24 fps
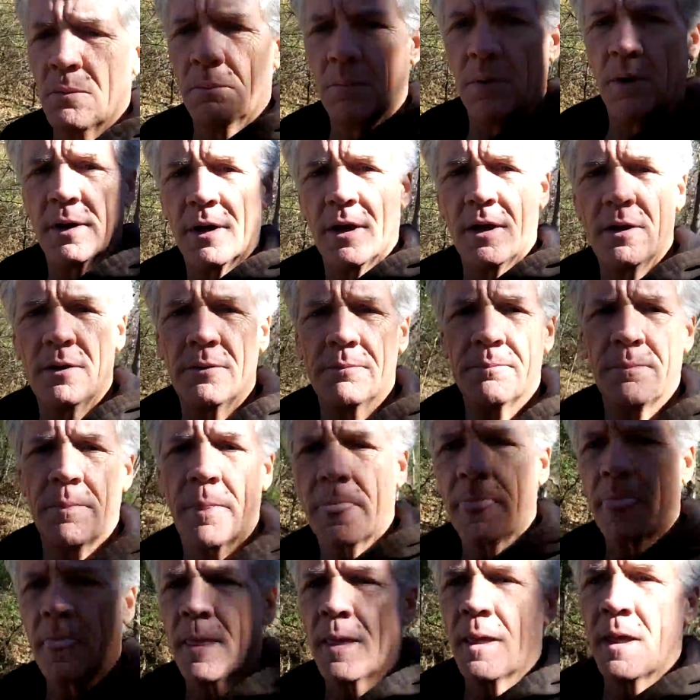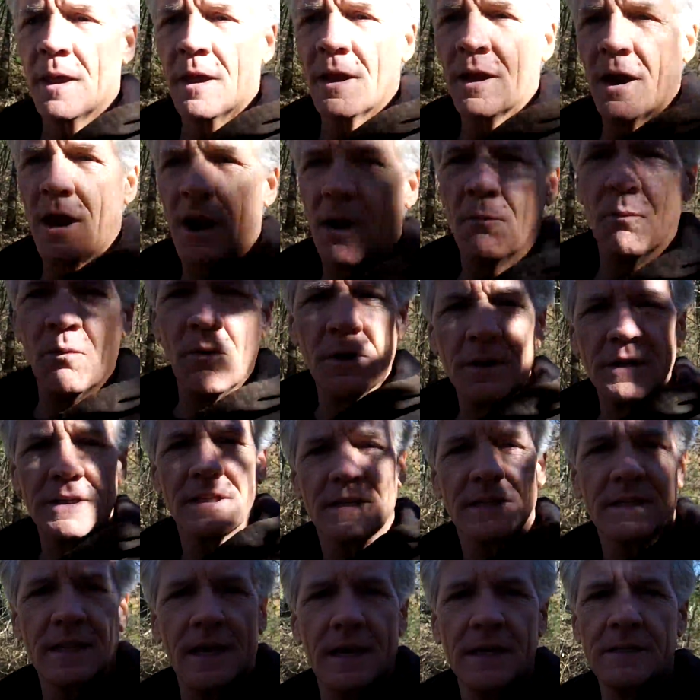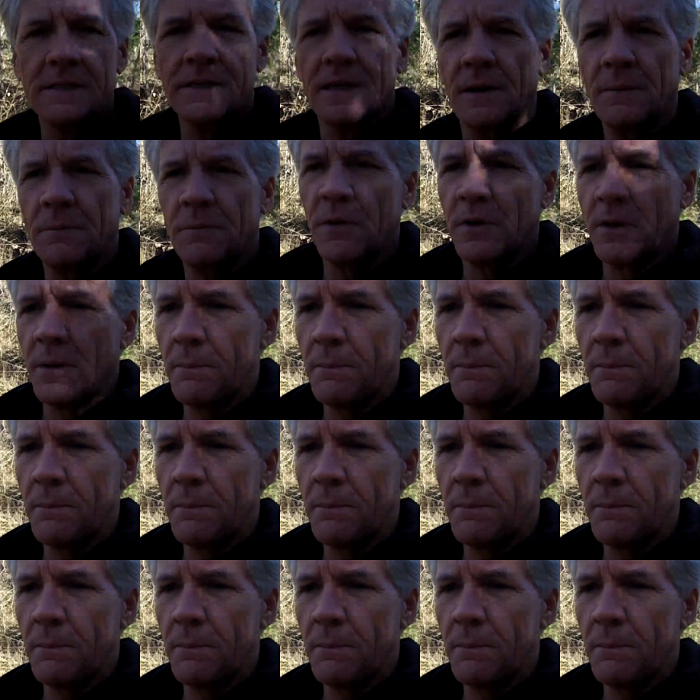But um, I wanted to say something